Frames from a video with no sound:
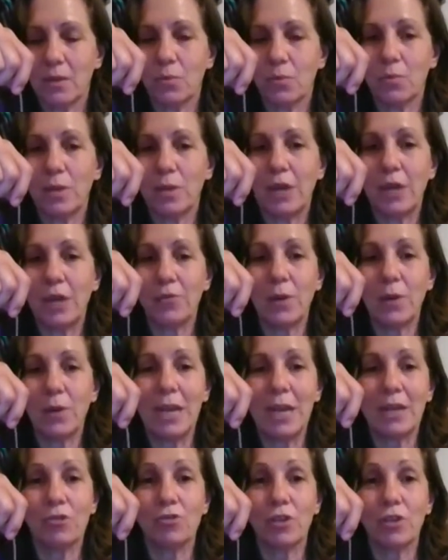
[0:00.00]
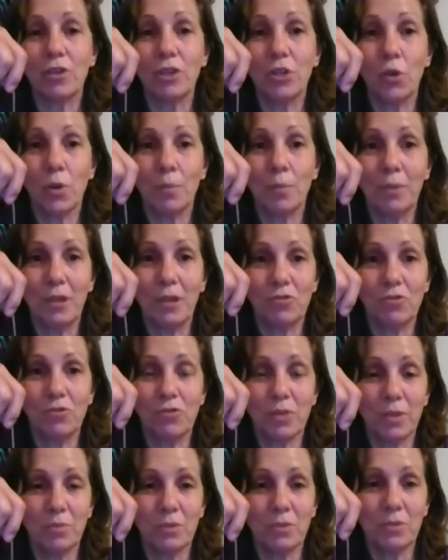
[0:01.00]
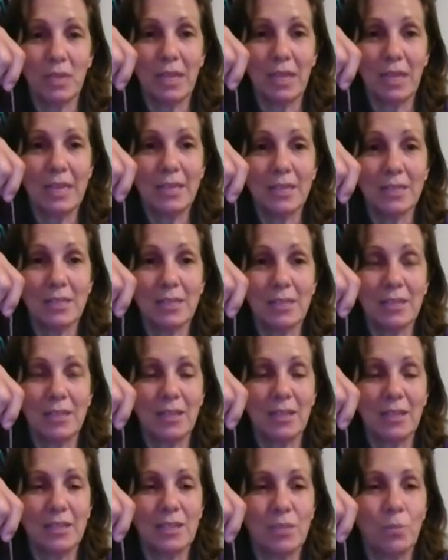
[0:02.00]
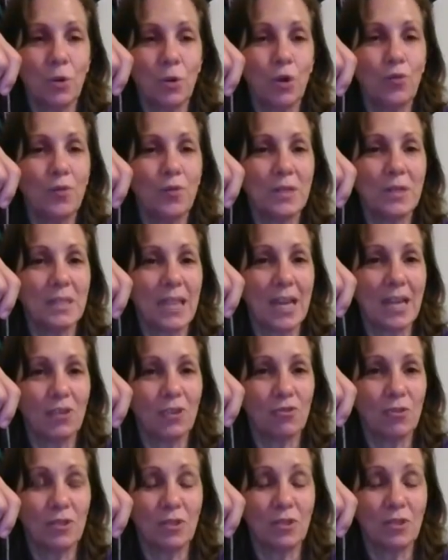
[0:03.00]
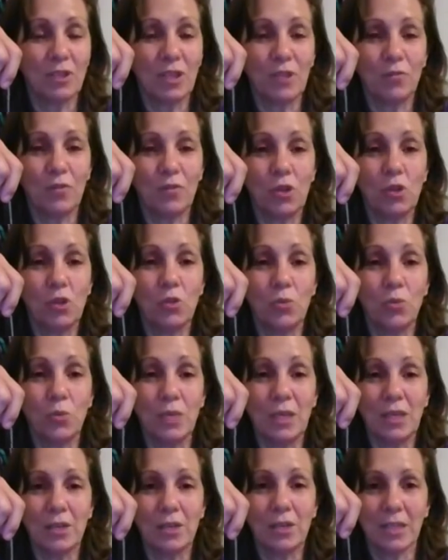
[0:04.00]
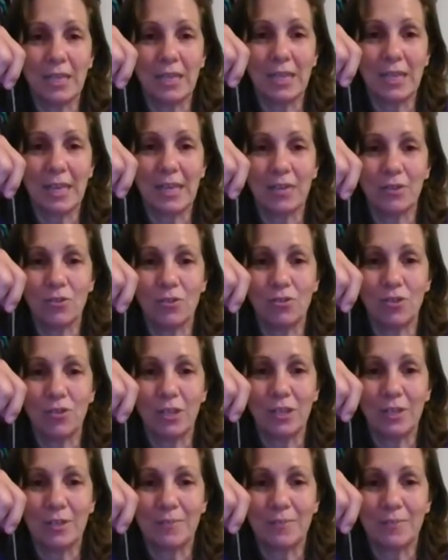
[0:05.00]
Whatever action your pendulum takes is the perfect action to give you healing energy.